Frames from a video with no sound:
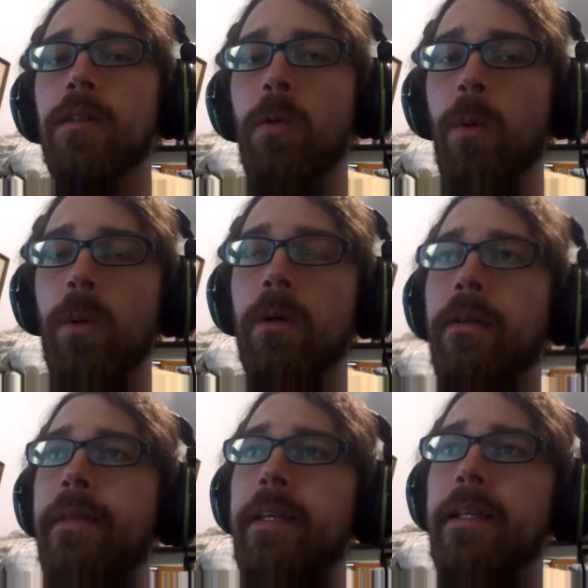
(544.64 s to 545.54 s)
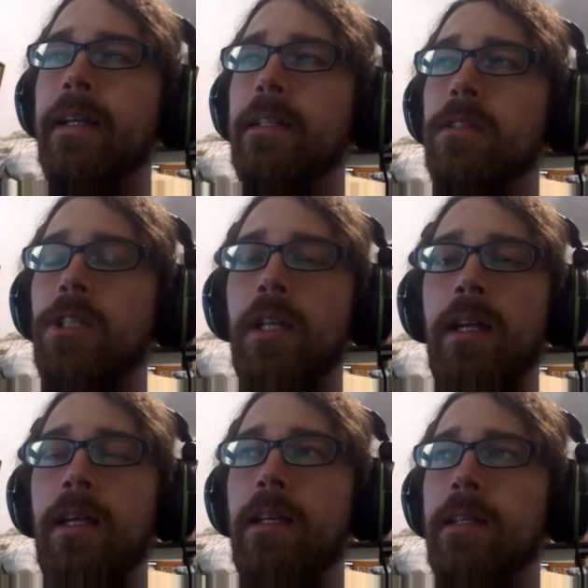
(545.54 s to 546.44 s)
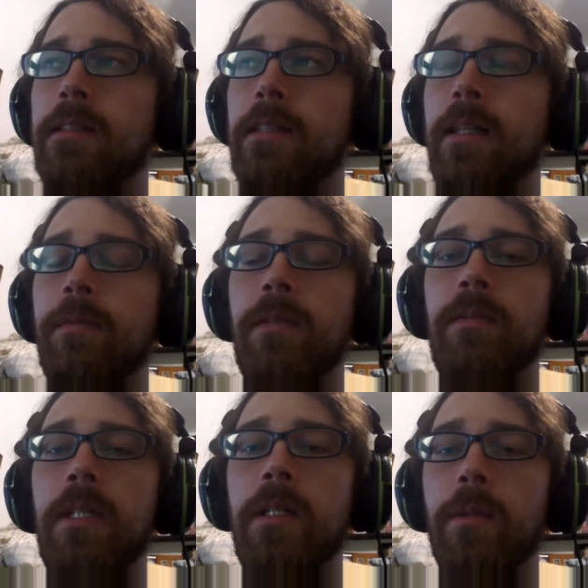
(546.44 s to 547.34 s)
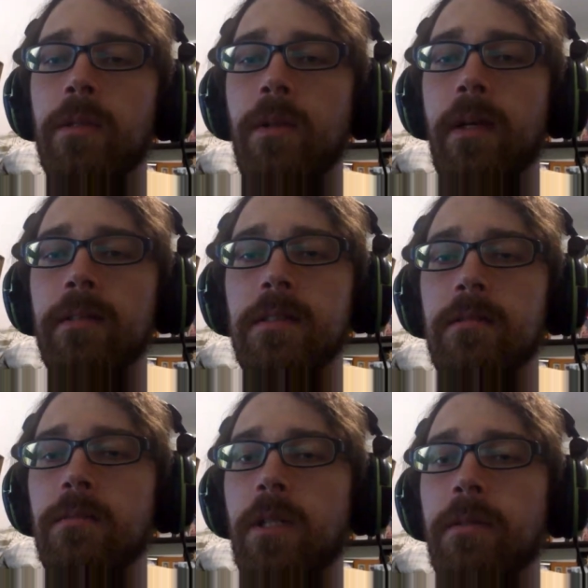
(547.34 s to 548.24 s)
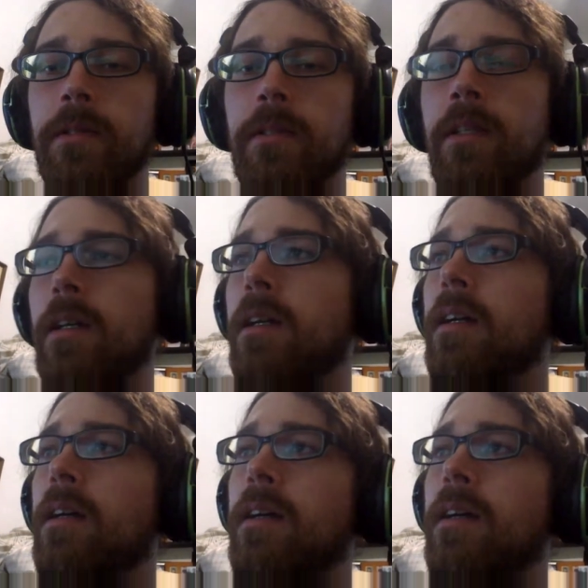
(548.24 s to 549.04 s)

practical benefit for doing that with a video gaming, just for editing.